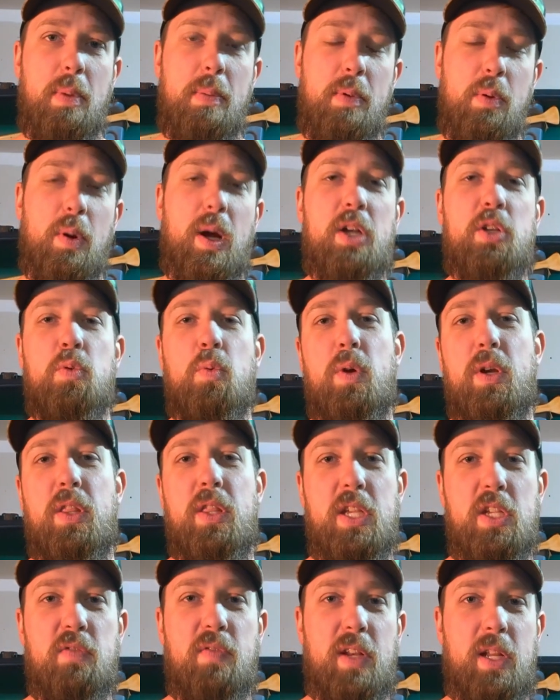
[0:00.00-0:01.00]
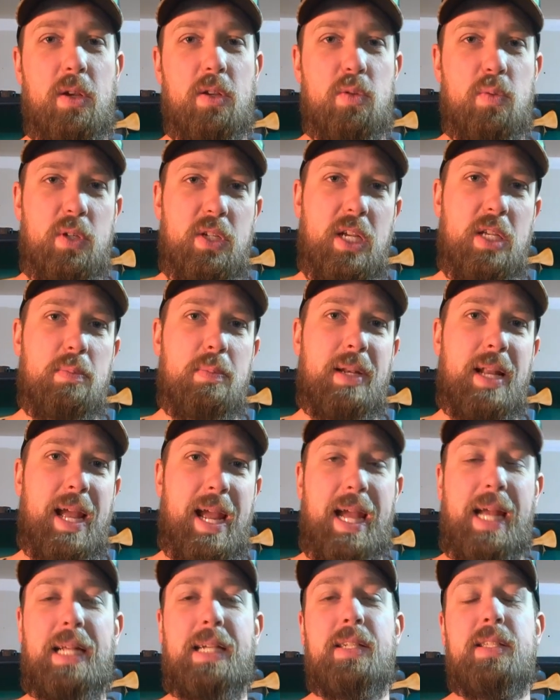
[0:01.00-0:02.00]
maybe watch one of these videos, which has been
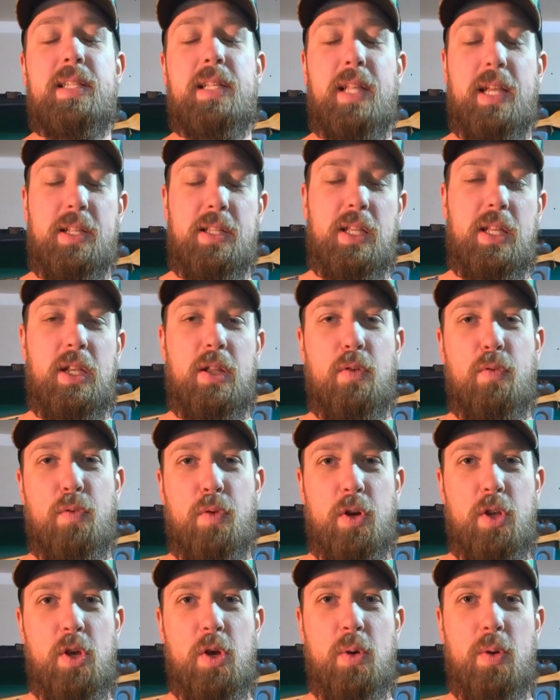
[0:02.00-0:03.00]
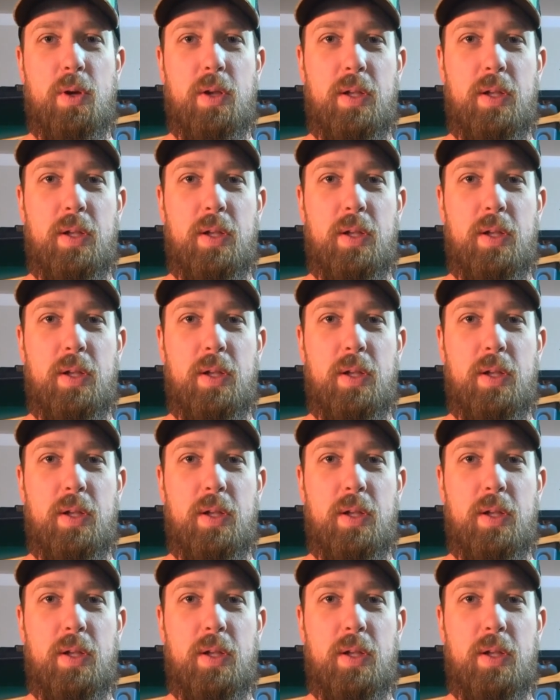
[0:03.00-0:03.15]
hand selected for you.